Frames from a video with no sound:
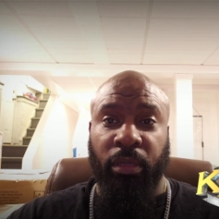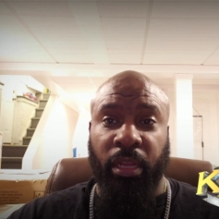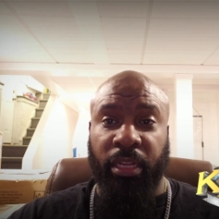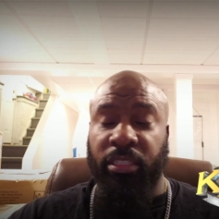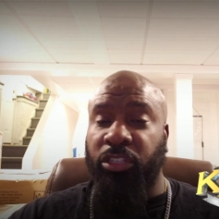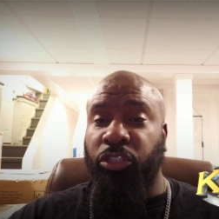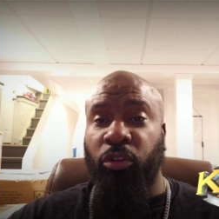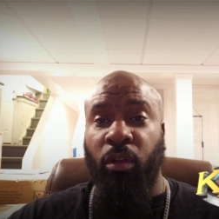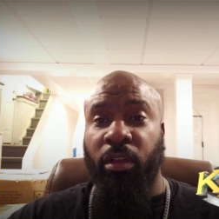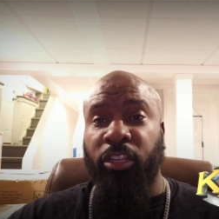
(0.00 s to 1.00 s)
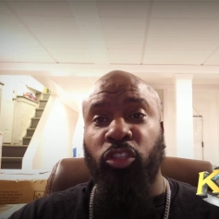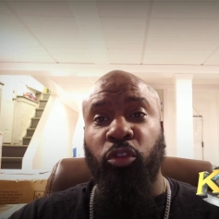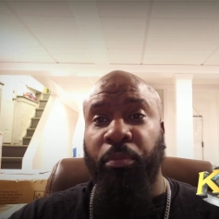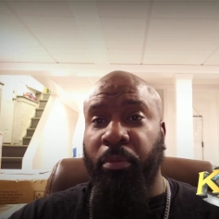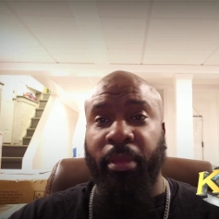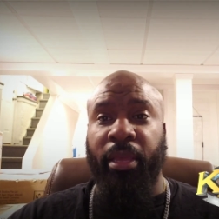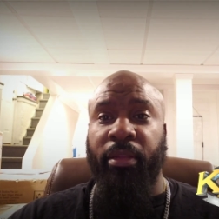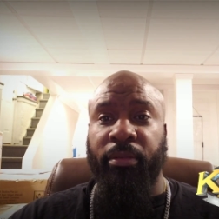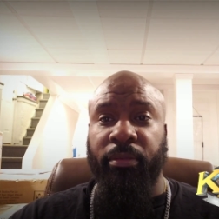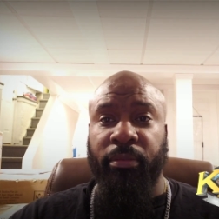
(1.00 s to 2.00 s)
And he's as strong as
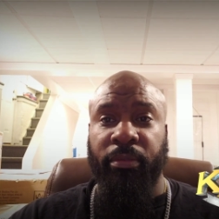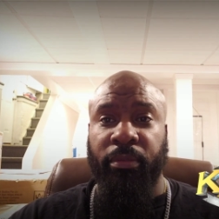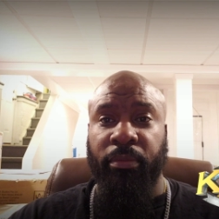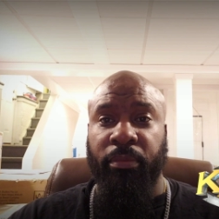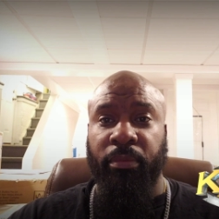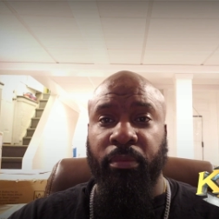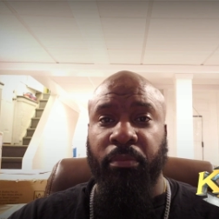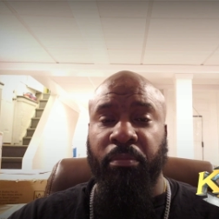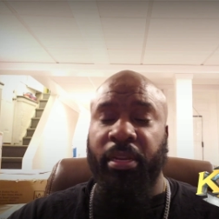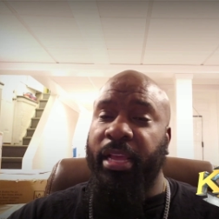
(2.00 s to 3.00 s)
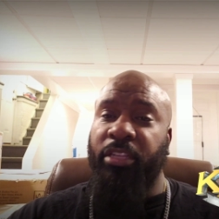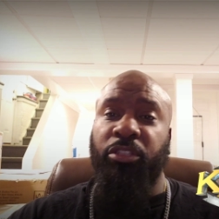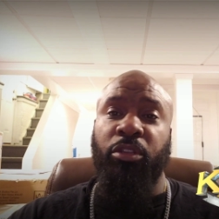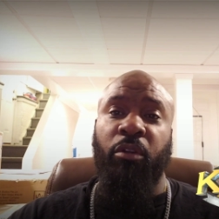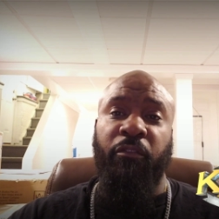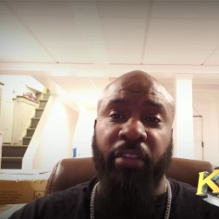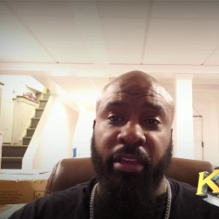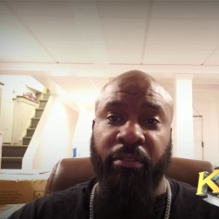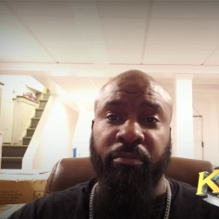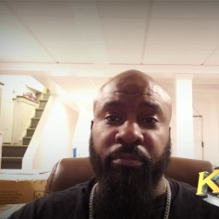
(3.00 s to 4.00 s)
Superman. And he has no
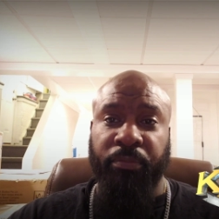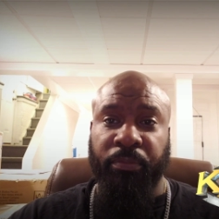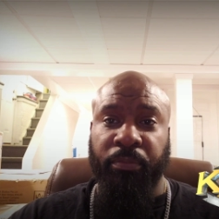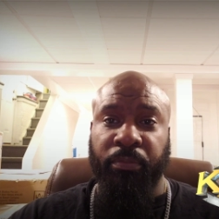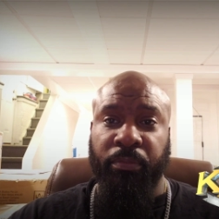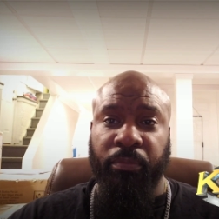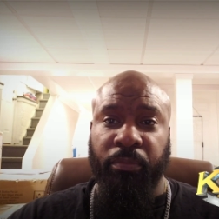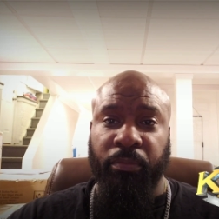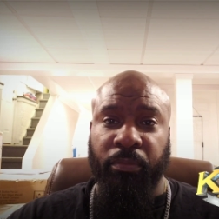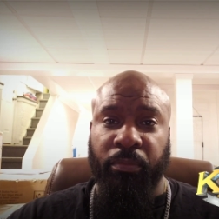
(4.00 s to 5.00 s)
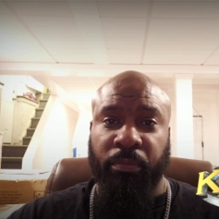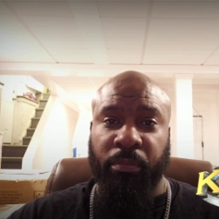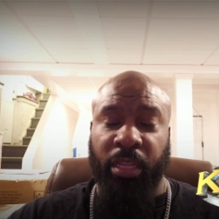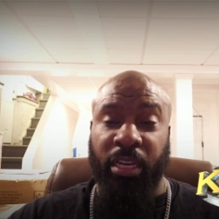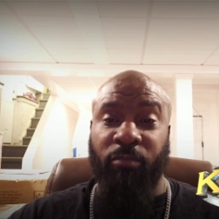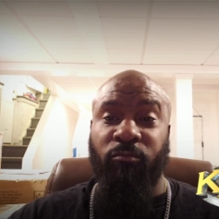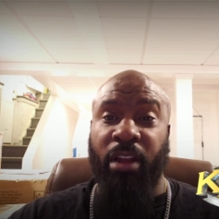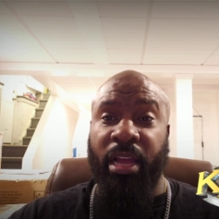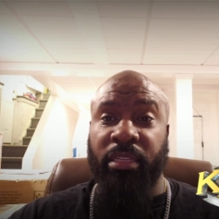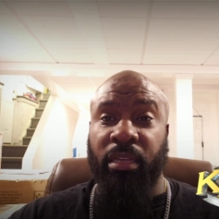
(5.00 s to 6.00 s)
fear. and he
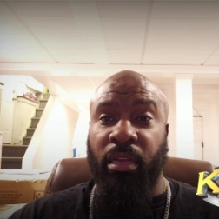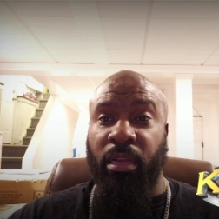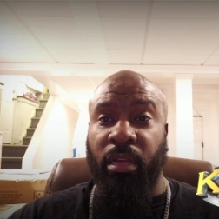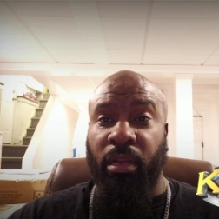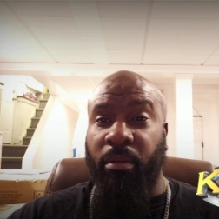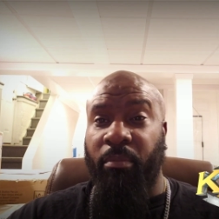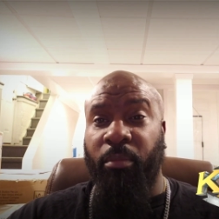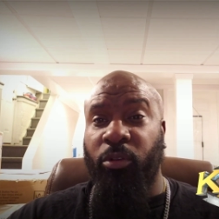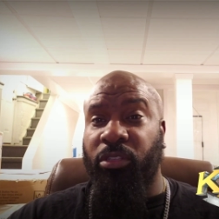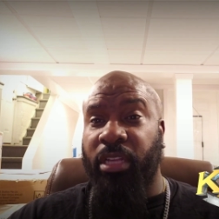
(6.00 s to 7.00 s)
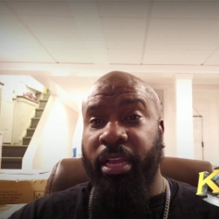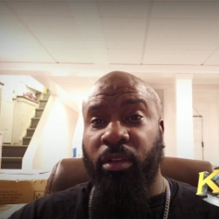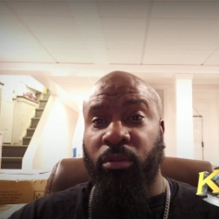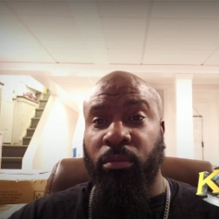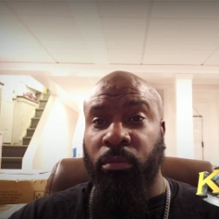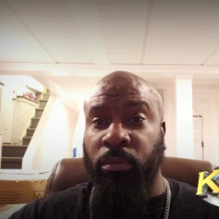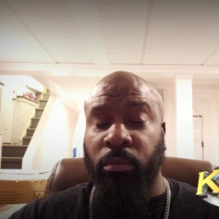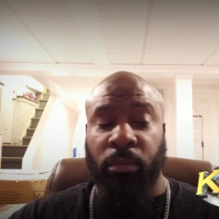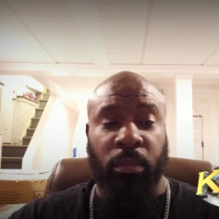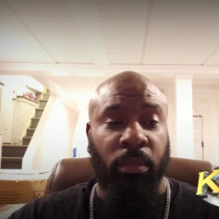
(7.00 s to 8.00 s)
rides a motorcycle,
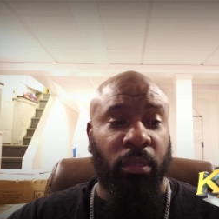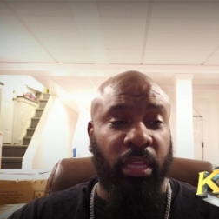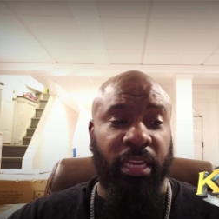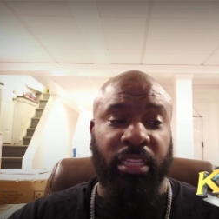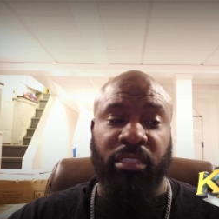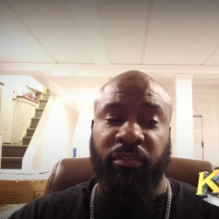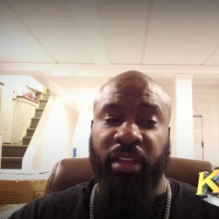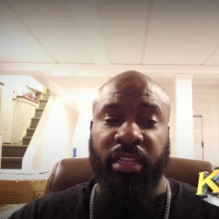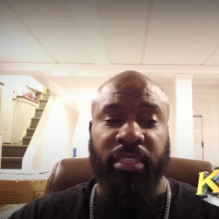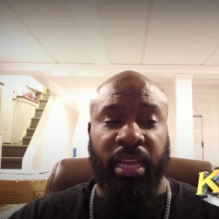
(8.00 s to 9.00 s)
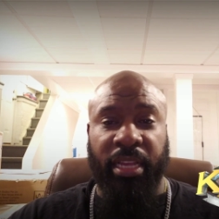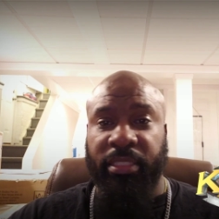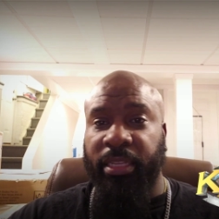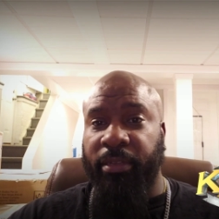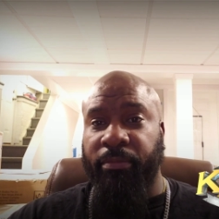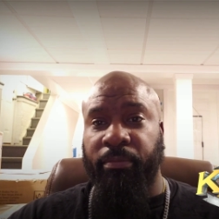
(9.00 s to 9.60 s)
and he's fantastic.